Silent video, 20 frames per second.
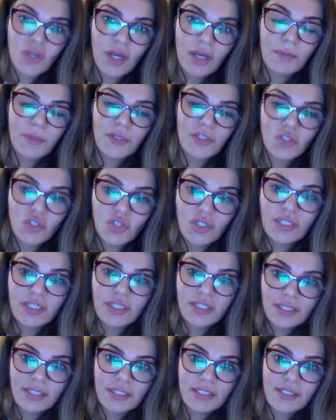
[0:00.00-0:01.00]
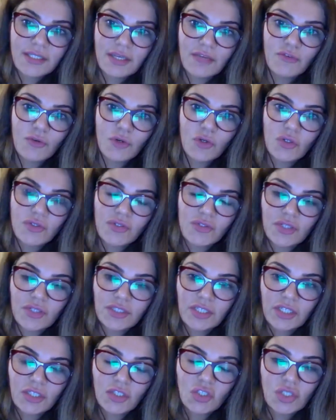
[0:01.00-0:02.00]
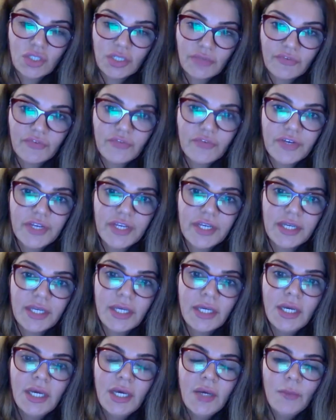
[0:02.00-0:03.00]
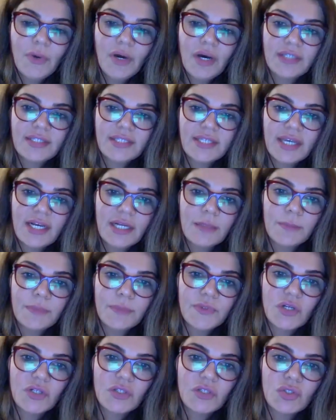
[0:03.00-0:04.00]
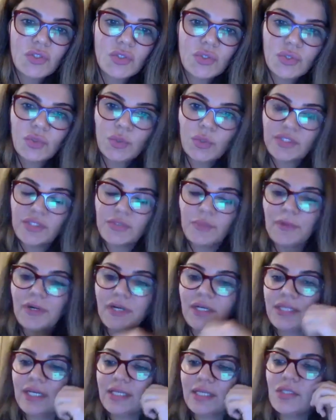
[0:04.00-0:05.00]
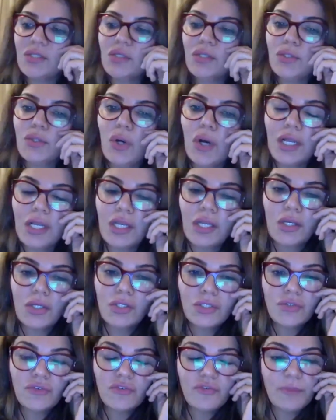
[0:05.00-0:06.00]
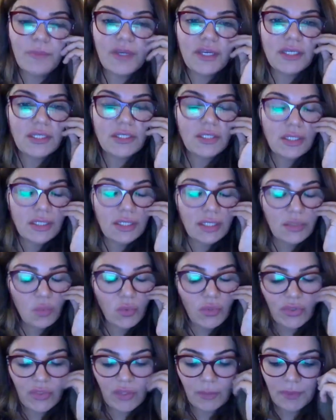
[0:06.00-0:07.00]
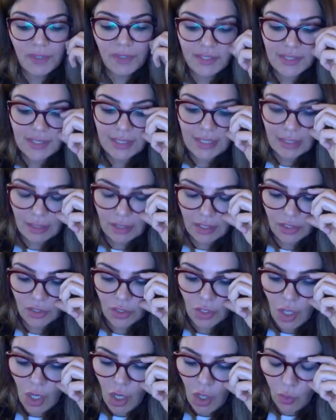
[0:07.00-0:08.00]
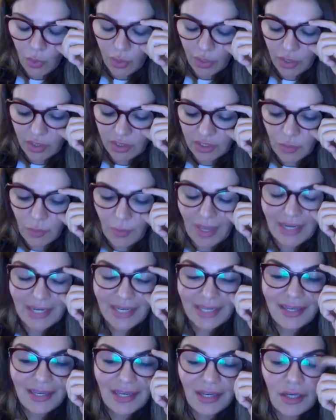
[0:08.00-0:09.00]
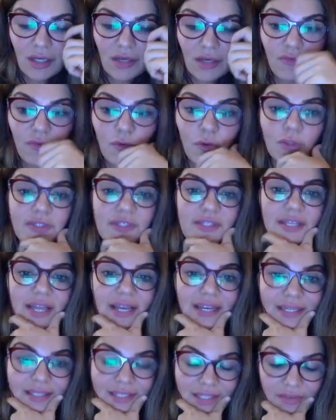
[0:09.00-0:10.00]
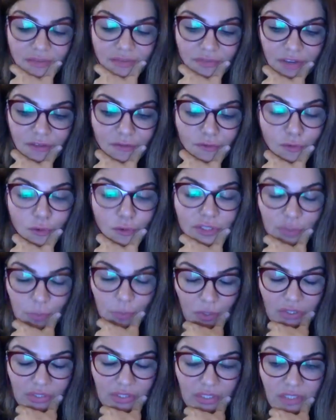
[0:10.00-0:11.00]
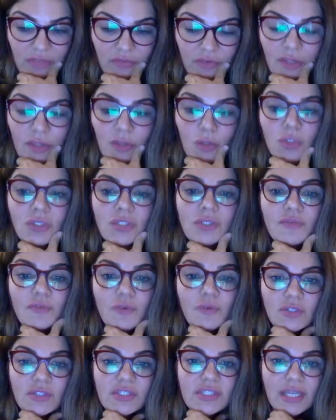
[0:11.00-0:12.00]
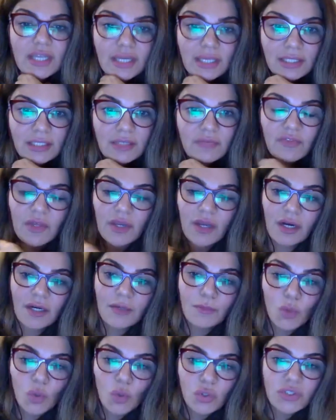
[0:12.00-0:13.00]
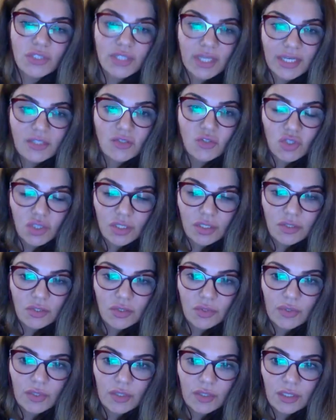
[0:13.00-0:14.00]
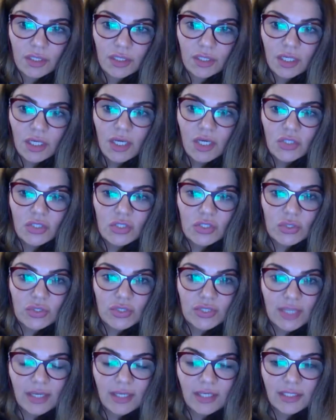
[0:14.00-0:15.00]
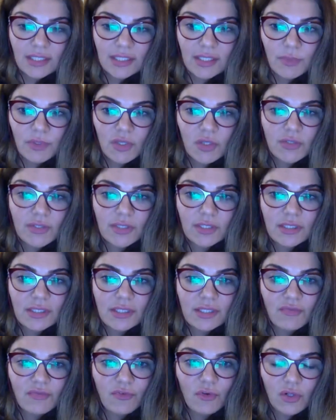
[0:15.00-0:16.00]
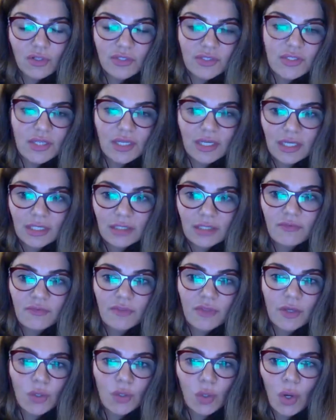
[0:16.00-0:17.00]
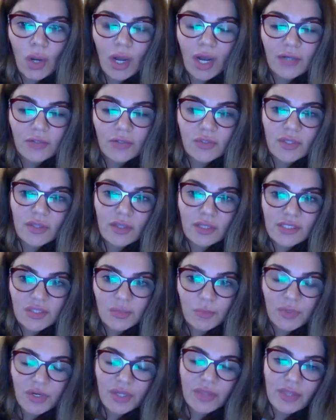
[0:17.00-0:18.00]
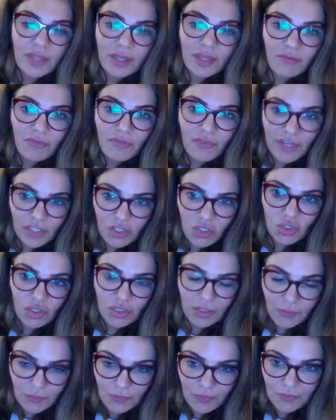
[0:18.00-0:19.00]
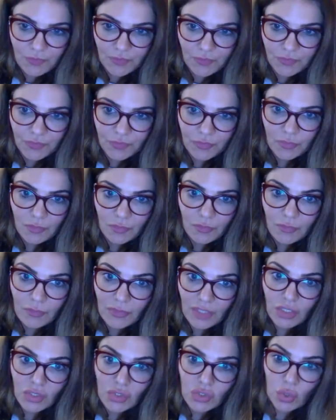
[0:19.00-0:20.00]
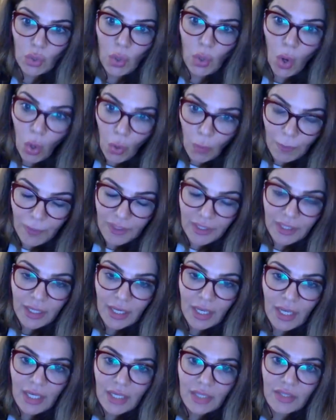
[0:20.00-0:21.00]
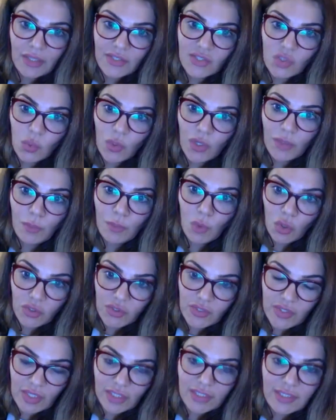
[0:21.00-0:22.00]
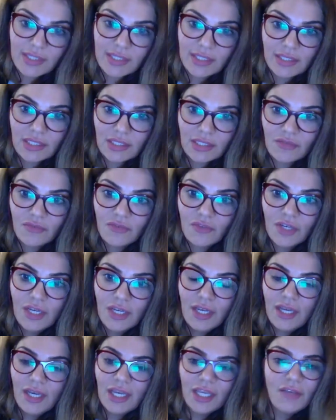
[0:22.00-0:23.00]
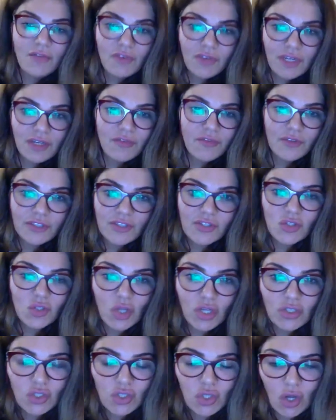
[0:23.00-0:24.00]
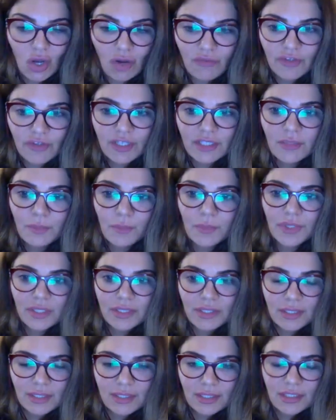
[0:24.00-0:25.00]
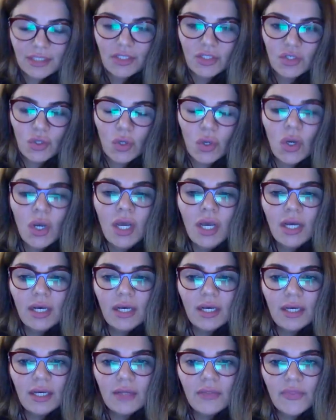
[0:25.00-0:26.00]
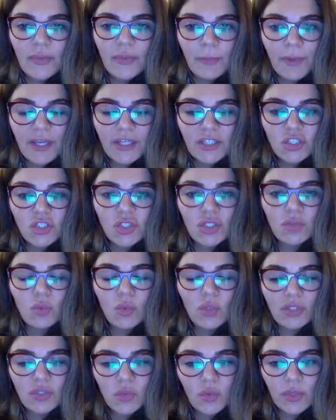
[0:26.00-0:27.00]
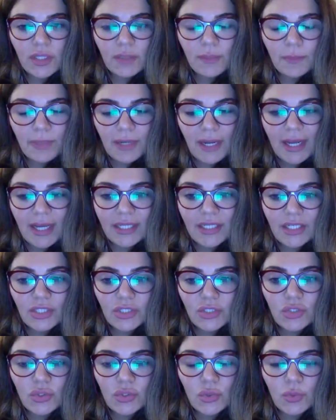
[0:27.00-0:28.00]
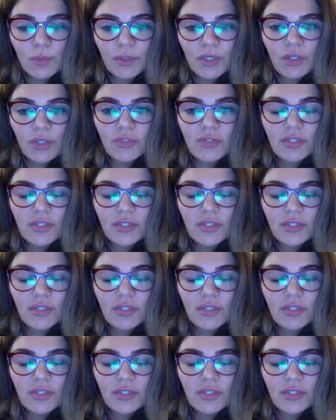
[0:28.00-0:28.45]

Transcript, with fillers: I, I mentioned it is, of course, radiation free, but it helped not to spread. As you know, a lot of pay, uh, with the PCR, we got many uh, false negative and false positive and those false negative they are more danger to the society because it's false negative they go out and they spread the infection so hoping this one more sensitive even if it's not covid but you know uh, the patient what we're planning to because